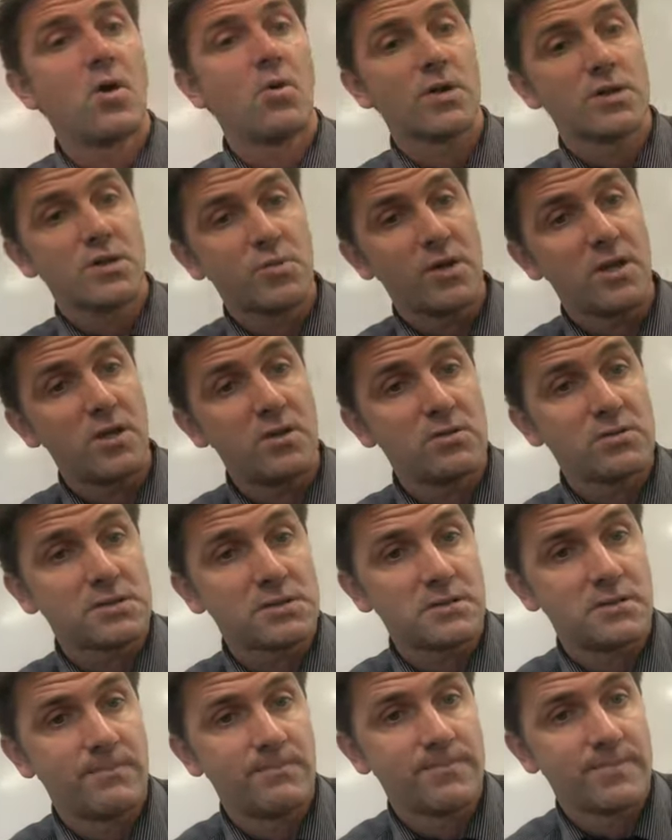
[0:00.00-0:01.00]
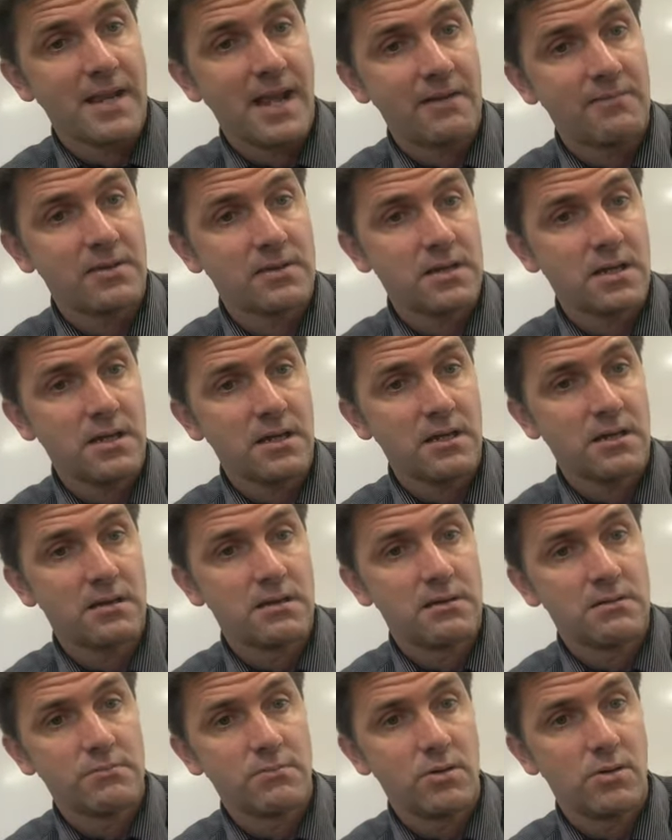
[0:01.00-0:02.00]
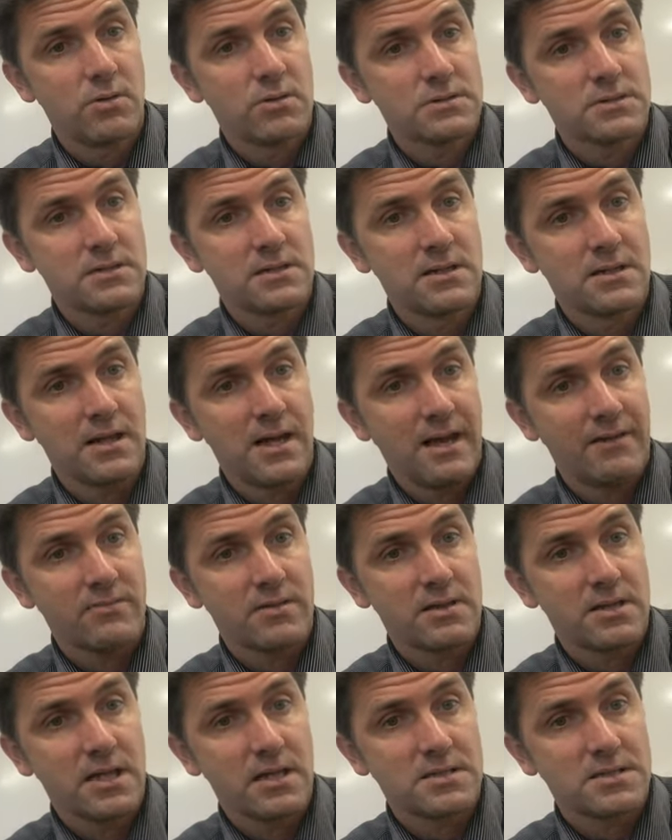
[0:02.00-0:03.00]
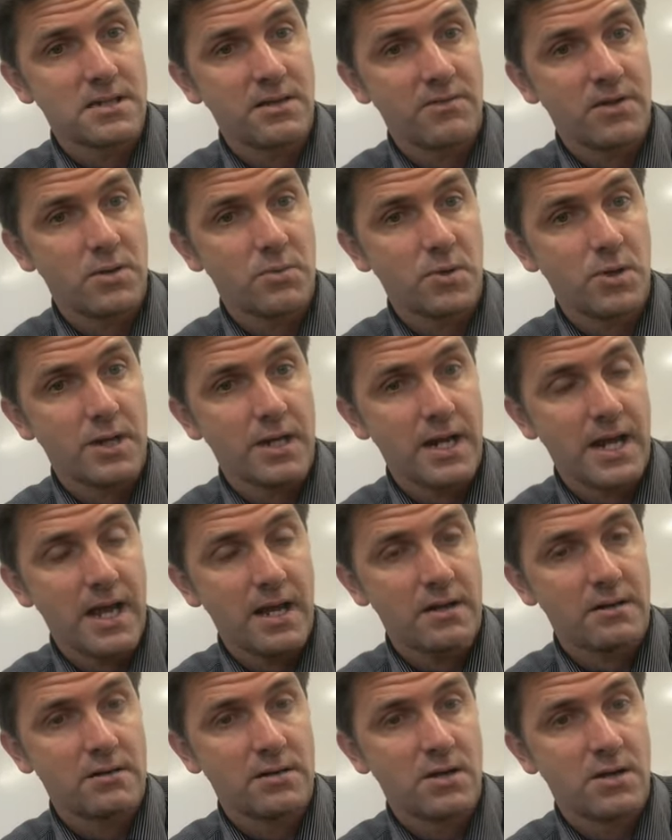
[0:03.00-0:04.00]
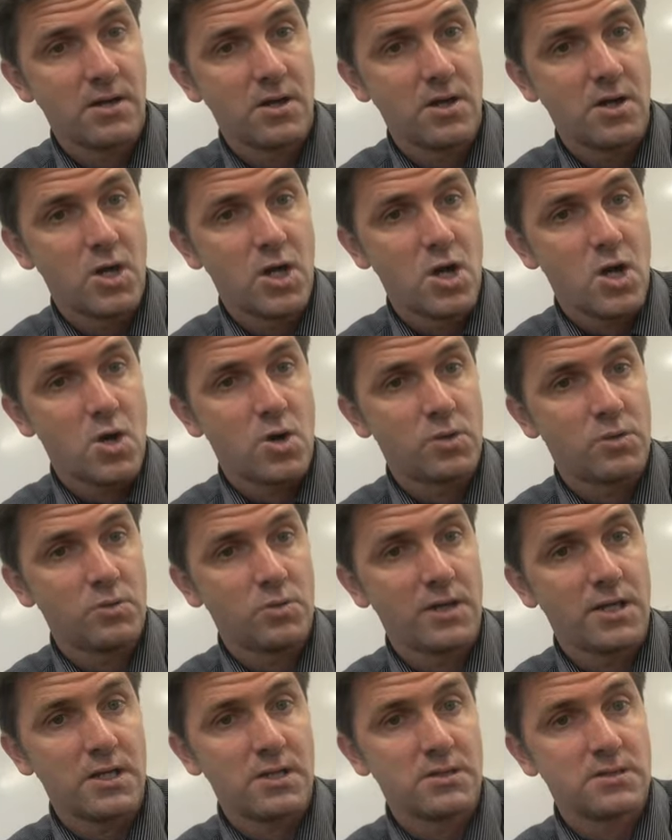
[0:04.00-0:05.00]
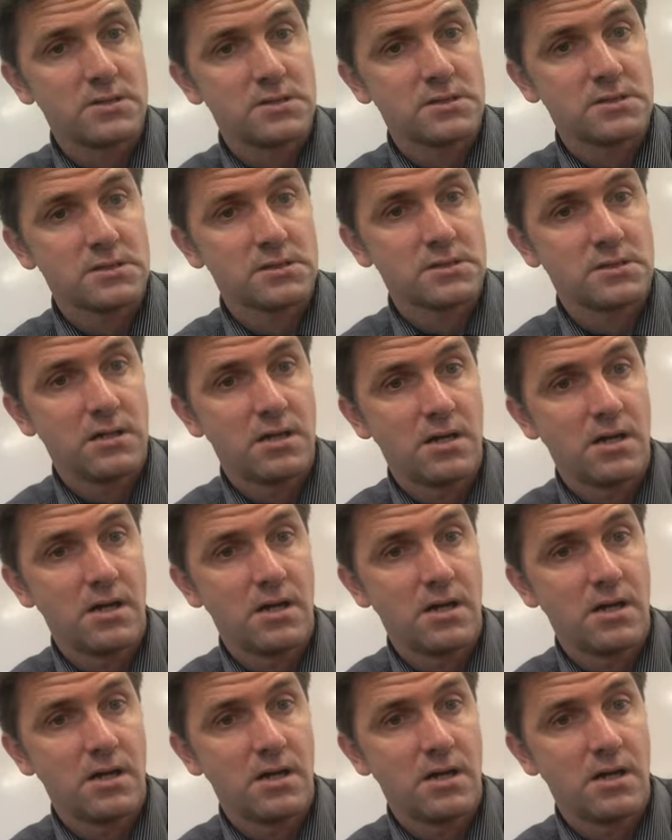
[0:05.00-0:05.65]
What do we use? Have a think. Pause. Have a think. See if you can work it out. We use